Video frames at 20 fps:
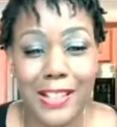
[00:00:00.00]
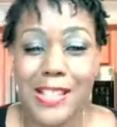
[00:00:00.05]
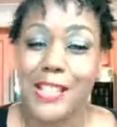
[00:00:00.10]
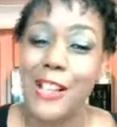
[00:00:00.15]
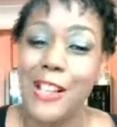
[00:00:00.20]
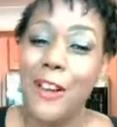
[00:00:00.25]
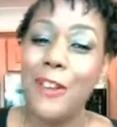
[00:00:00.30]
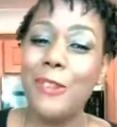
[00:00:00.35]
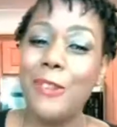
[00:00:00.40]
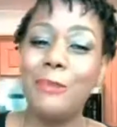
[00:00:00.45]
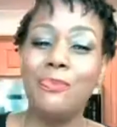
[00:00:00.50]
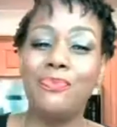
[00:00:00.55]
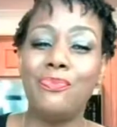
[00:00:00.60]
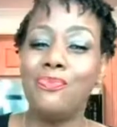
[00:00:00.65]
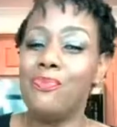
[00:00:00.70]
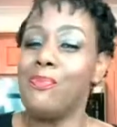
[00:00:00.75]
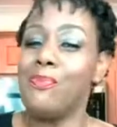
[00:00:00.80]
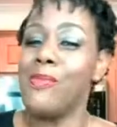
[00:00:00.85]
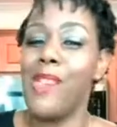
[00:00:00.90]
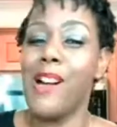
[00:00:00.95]
So
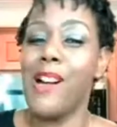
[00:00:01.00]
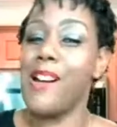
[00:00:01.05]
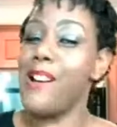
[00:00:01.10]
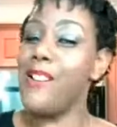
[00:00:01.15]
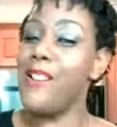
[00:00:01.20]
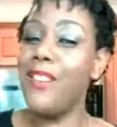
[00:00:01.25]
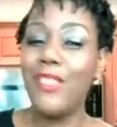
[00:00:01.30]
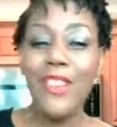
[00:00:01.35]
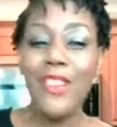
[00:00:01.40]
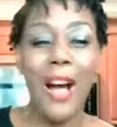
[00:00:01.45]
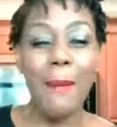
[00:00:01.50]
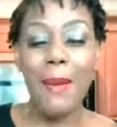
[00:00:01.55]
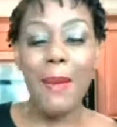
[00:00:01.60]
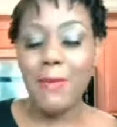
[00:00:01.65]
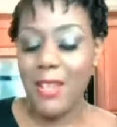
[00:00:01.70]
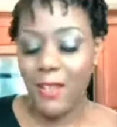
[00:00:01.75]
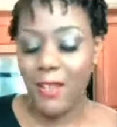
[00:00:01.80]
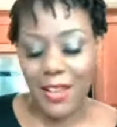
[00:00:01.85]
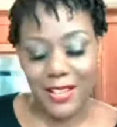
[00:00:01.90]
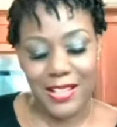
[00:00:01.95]
I don't know, I may be
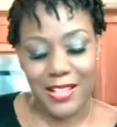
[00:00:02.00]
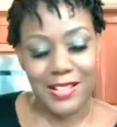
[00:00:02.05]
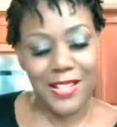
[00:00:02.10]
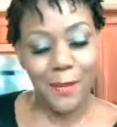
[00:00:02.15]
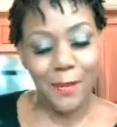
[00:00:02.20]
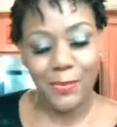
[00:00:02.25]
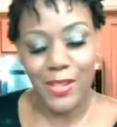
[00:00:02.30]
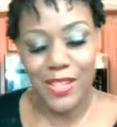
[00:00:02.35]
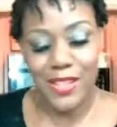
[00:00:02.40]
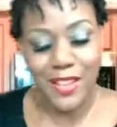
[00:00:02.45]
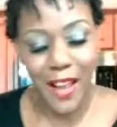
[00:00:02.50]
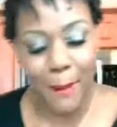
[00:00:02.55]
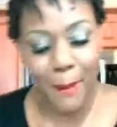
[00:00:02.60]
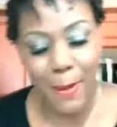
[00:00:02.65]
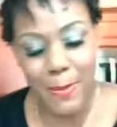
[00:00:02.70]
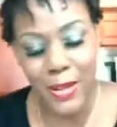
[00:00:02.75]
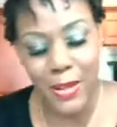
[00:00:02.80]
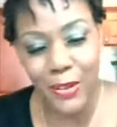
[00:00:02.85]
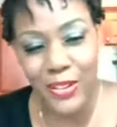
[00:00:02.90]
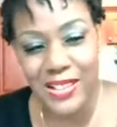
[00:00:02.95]
onto something, y'all.
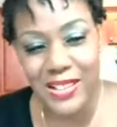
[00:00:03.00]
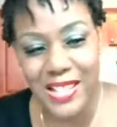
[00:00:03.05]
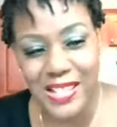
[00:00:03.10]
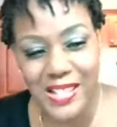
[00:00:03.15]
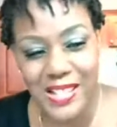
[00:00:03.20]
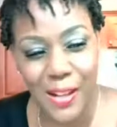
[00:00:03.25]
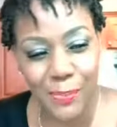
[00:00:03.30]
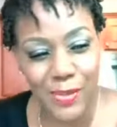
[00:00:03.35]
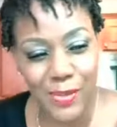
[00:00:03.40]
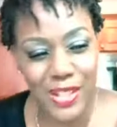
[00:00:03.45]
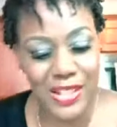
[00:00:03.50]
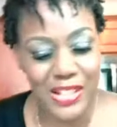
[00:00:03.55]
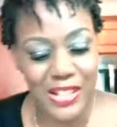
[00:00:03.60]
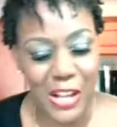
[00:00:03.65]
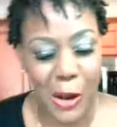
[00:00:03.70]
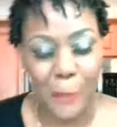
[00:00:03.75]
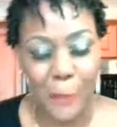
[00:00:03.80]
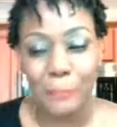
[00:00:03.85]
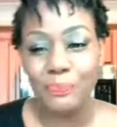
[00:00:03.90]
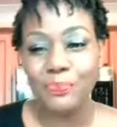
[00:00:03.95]
Maybe onto something.
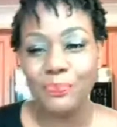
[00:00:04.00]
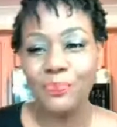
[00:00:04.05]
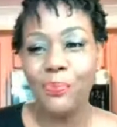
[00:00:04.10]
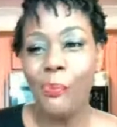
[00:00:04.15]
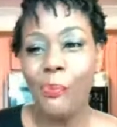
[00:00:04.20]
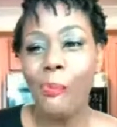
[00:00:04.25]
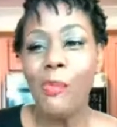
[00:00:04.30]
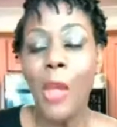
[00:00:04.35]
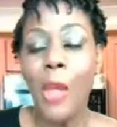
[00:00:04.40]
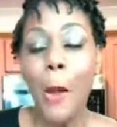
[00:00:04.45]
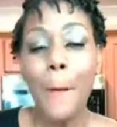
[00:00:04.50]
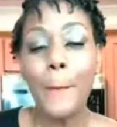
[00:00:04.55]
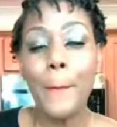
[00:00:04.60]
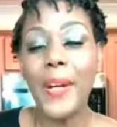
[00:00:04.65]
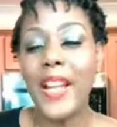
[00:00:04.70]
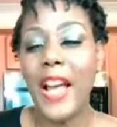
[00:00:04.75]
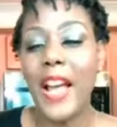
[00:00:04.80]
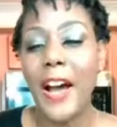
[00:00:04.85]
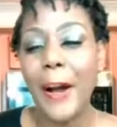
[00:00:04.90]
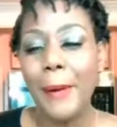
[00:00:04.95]
So, but
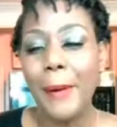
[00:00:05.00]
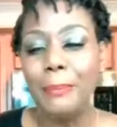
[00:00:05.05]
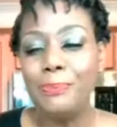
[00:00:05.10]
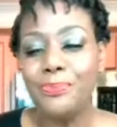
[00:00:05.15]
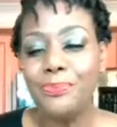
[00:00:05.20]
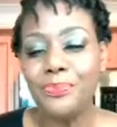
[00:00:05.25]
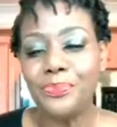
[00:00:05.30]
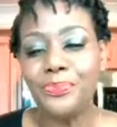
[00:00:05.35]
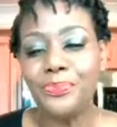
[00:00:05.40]
I'm